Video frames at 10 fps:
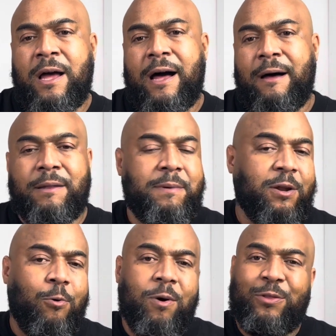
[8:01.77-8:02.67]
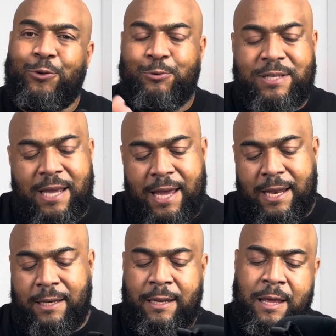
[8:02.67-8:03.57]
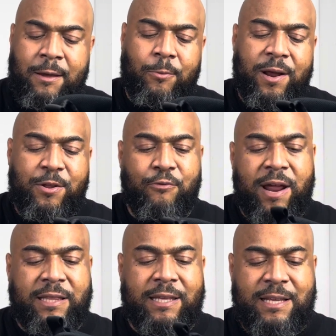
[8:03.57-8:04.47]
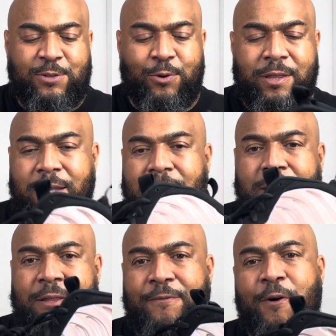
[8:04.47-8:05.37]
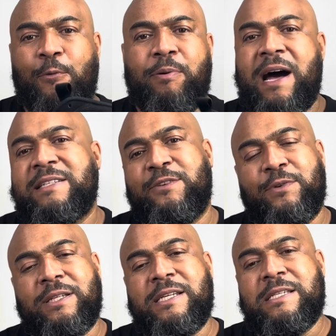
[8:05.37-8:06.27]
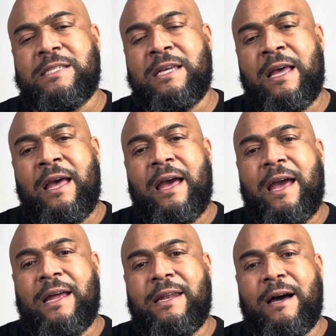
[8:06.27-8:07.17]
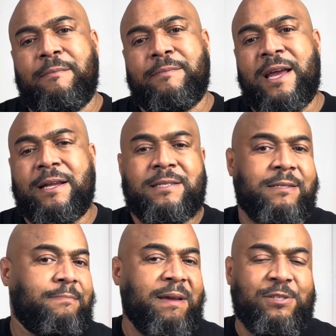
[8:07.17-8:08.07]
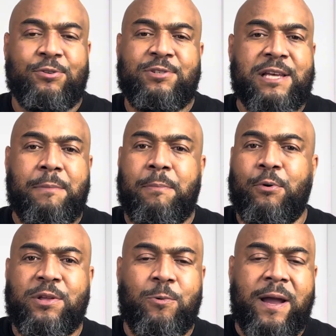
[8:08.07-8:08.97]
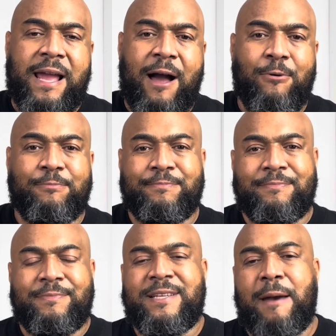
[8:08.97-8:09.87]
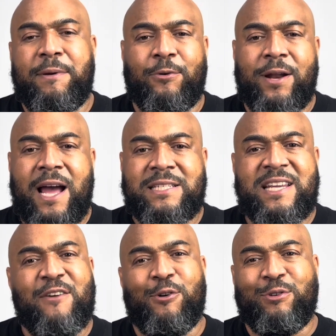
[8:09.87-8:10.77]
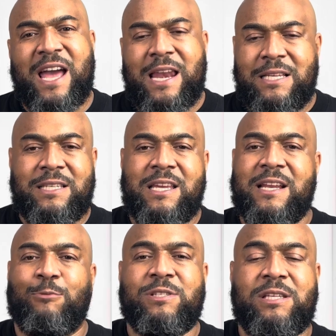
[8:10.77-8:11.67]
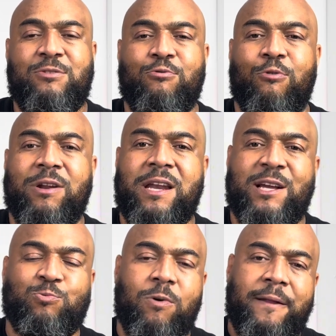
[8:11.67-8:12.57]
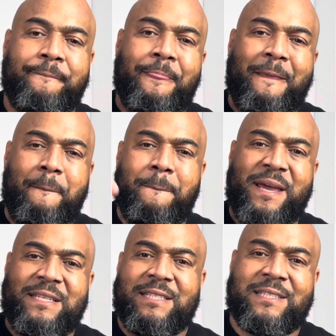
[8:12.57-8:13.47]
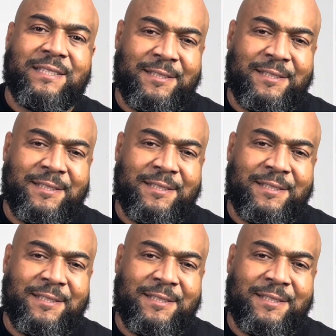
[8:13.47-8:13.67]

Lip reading: Let me know 1 through 10. Where do you rank these on the Foamposite release? And yeah, make sure you sub up on your way out. Tap in on IG at Real Daddy Seed, and I will see you on the next one. Peace.